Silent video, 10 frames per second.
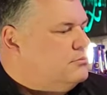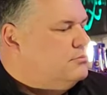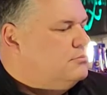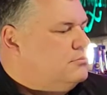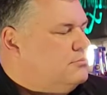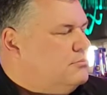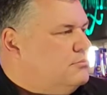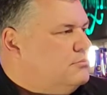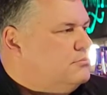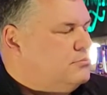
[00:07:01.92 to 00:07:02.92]

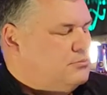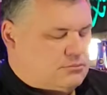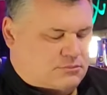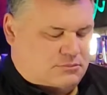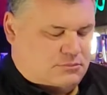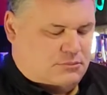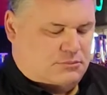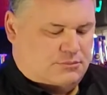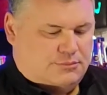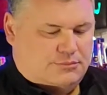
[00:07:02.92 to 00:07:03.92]

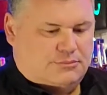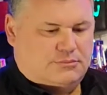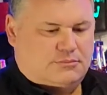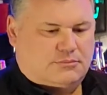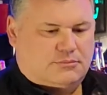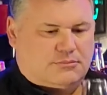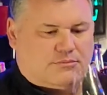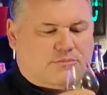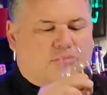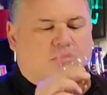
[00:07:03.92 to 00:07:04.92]

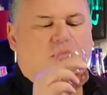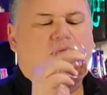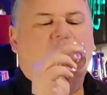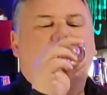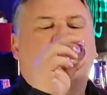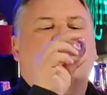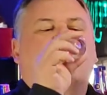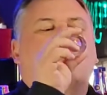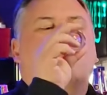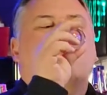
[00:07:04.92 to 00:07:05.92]

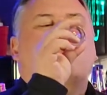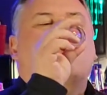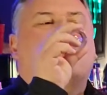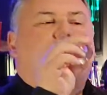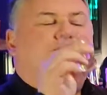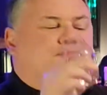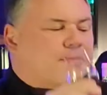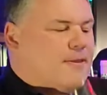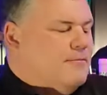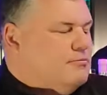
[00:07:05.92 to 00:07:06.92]

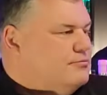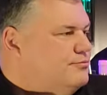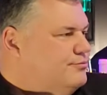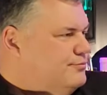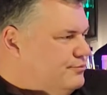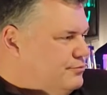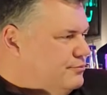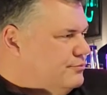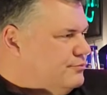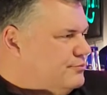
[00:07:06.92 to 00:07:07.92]

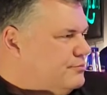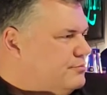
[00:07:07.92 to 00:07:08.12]
This person isn't speaking.